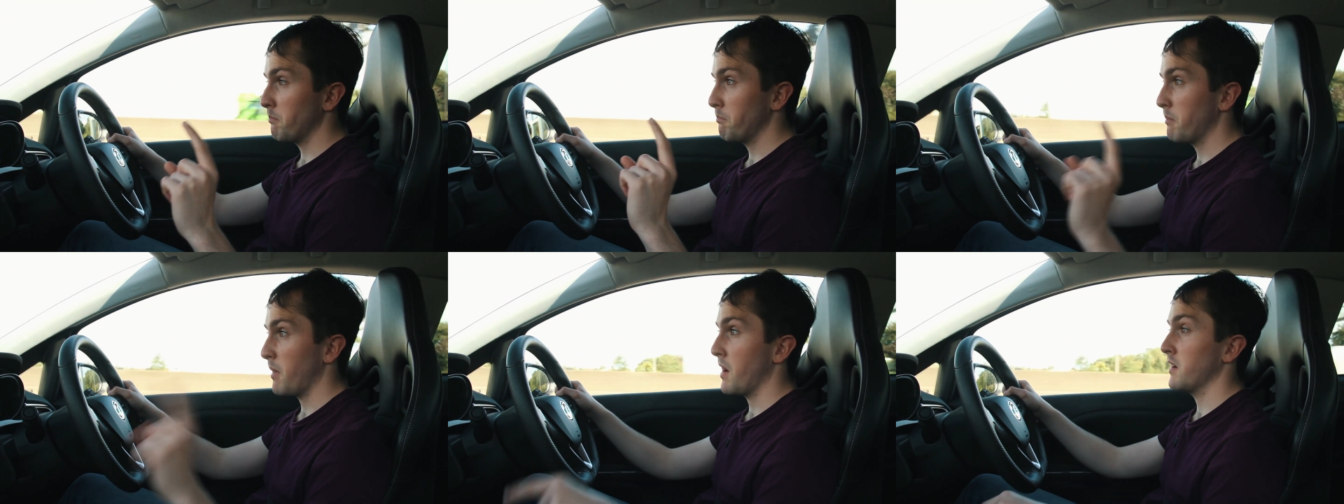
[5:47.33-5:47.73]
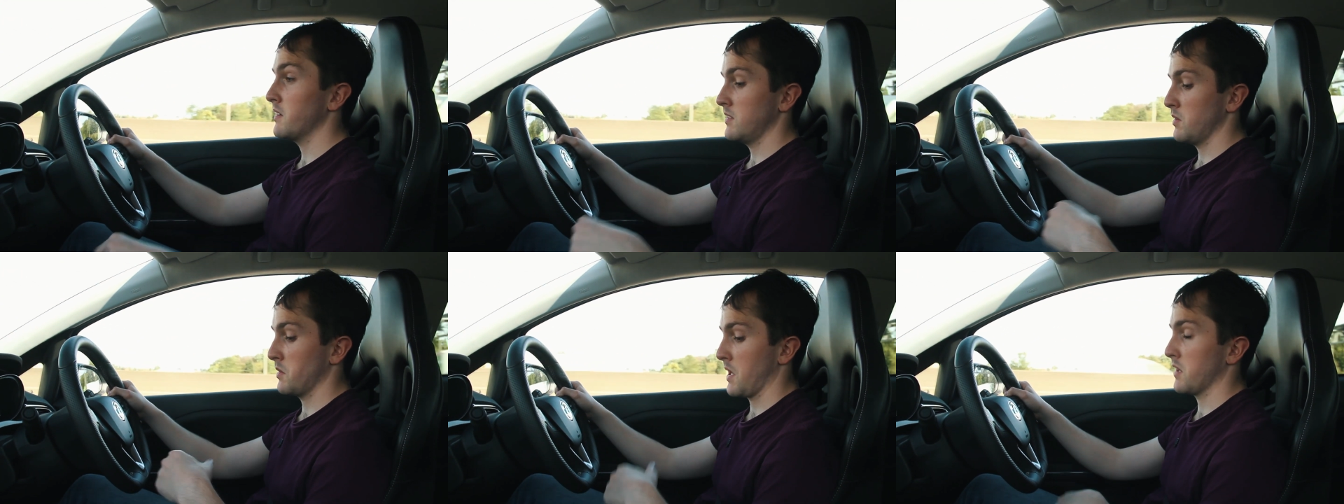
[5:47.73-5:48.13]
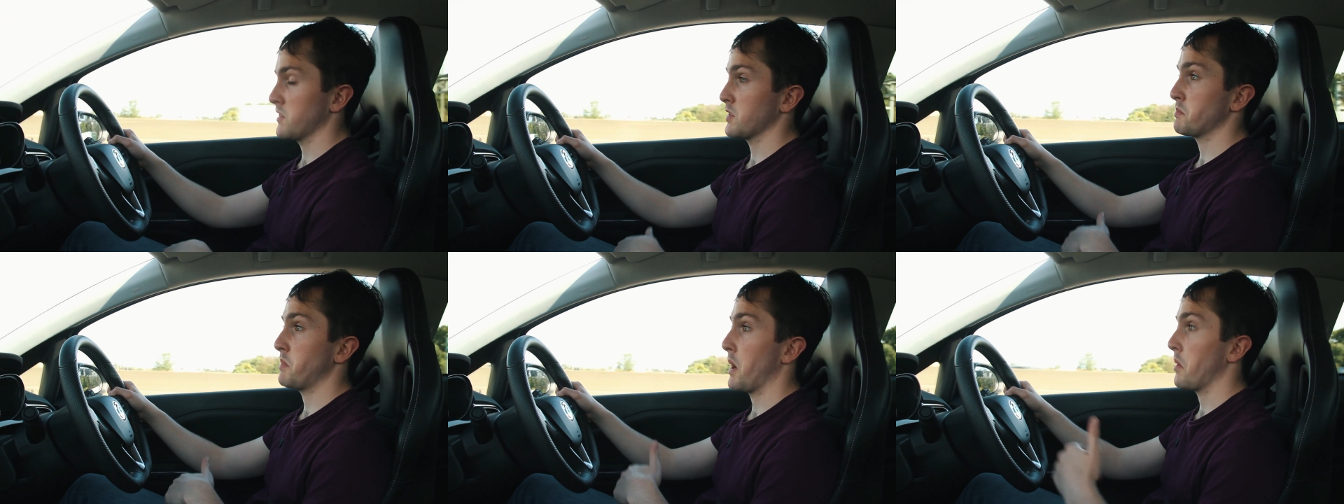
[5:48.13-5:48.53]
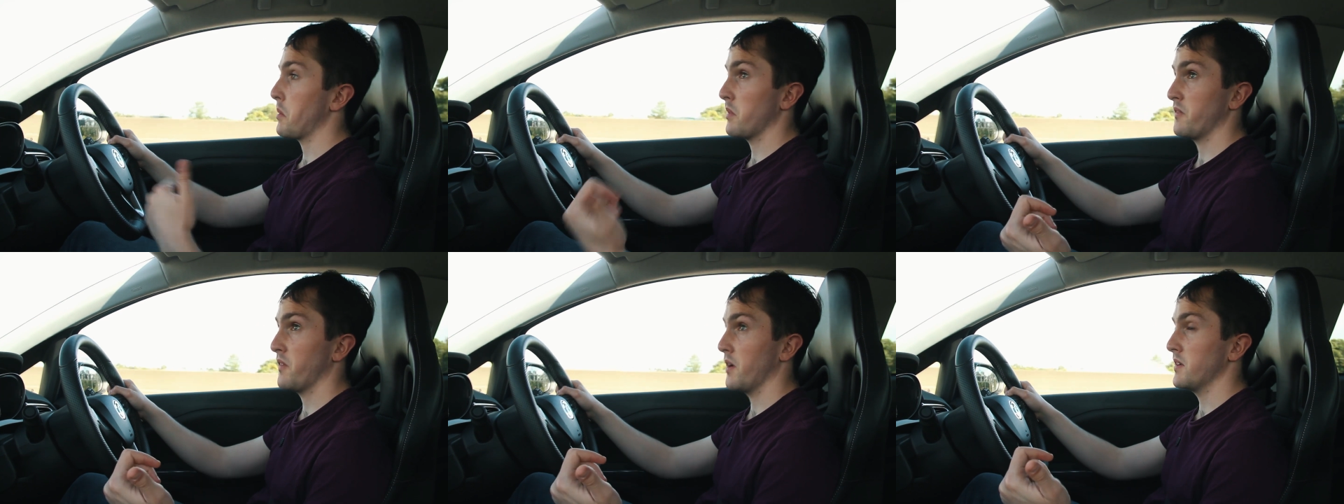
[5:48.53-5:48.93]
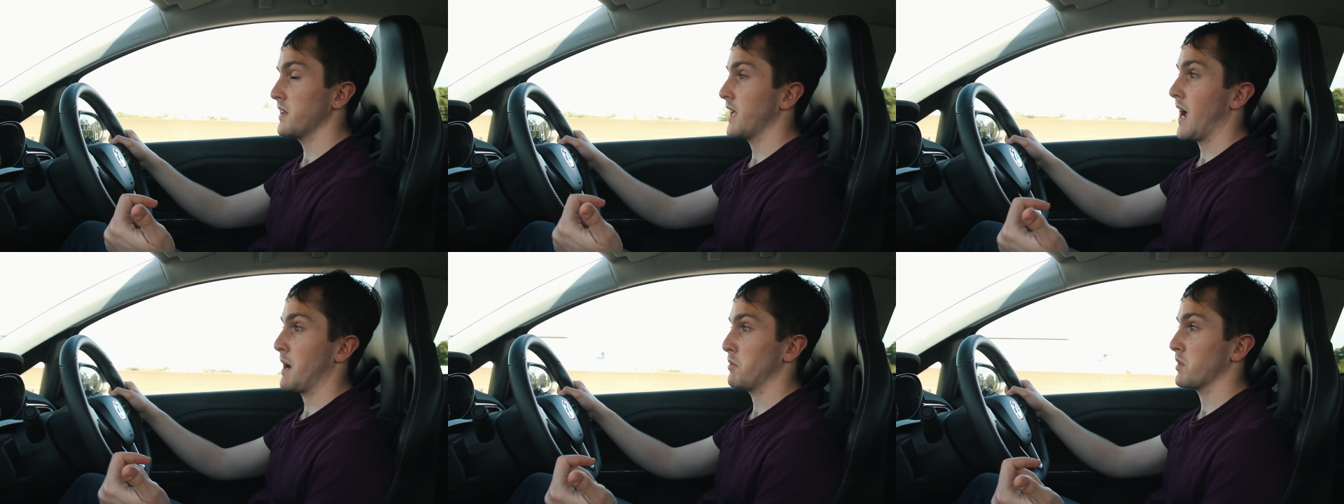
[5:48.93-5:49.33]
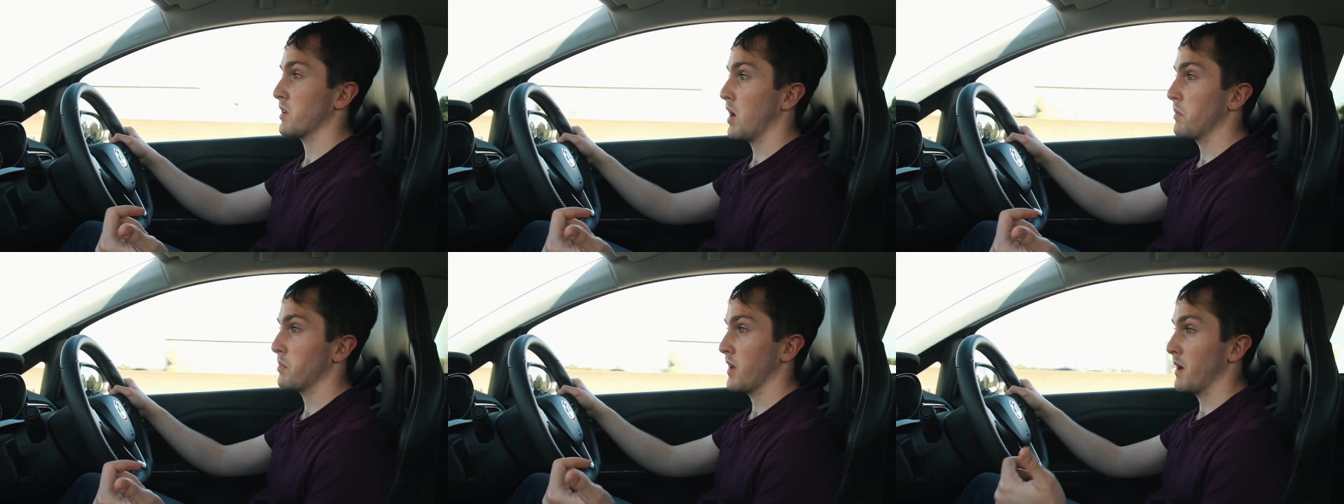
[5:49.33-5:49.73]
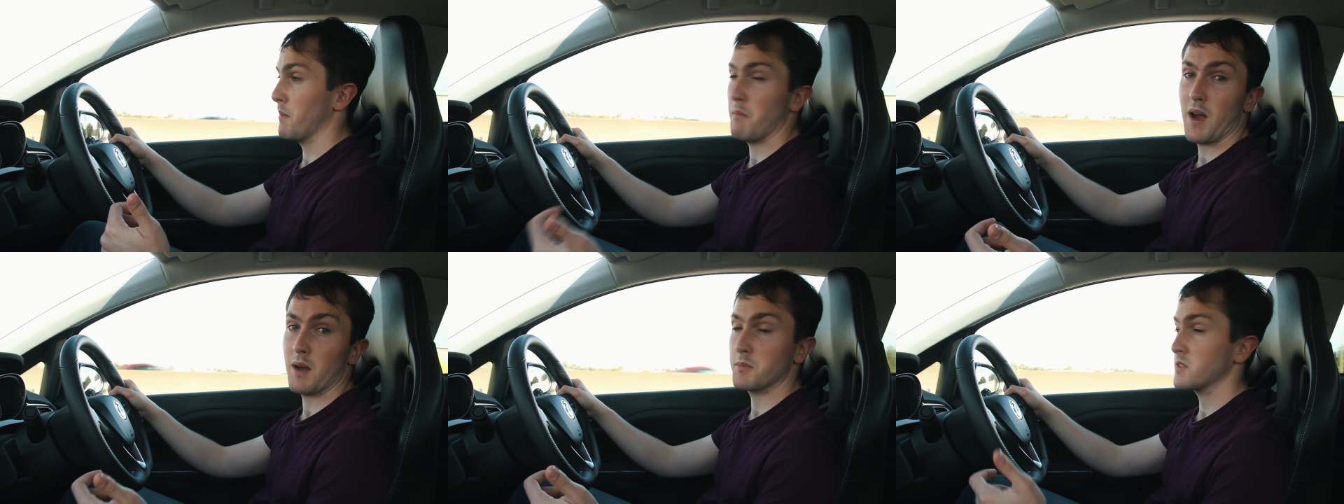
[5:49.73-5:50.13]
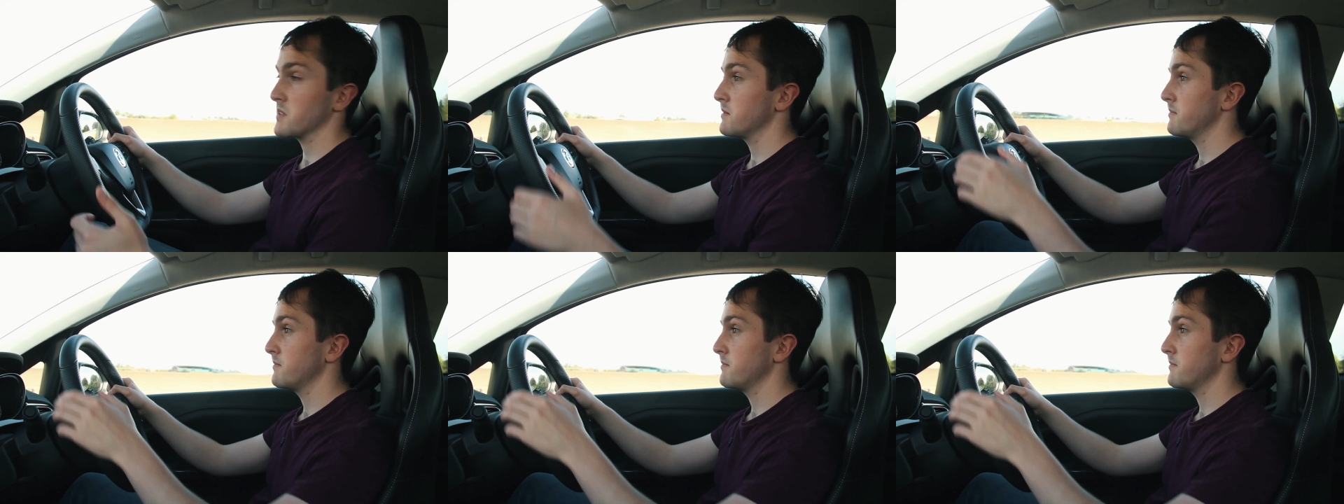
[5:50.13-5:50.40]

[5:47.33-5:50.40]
but you can just pair up your phone and get Apple CarPlay and Maps.